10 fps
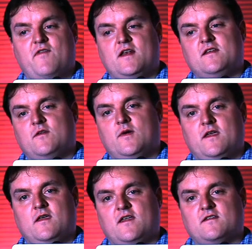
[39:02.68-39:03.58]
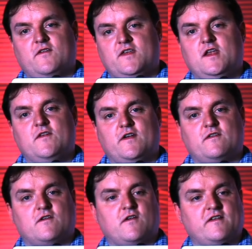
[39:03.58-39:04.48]
then do a sort of a
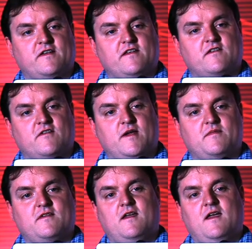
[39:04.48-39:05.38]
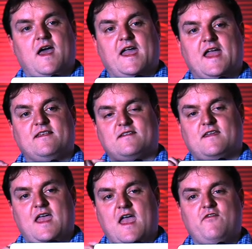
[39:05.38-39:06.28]
universal cross-site script against
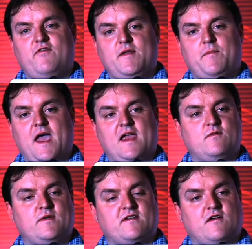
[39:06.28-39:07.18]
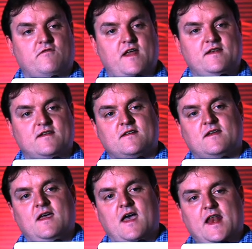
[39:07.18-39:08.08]
every page which got rendered.
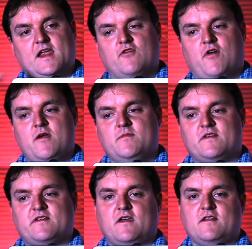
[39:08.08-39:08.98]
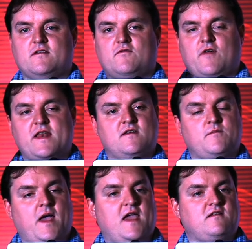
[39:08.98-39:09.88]
And in Chrome, there's certain rendered
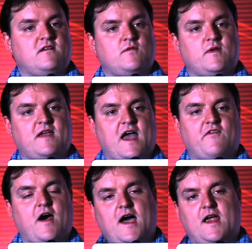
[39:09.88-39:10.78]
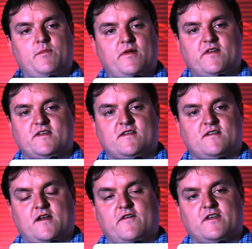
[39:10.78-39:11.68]
pages which have higher privileges
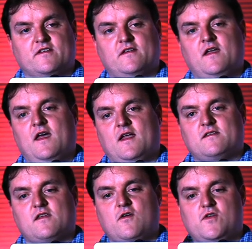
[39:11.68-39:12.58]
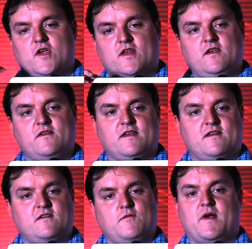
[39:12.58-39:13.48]
than others. And so you can use this
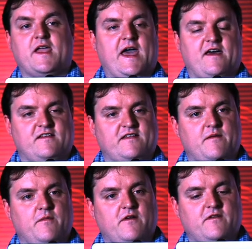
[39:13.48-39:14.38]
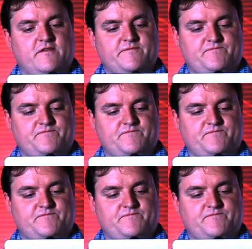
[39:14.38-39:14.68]
to break out the sandbox.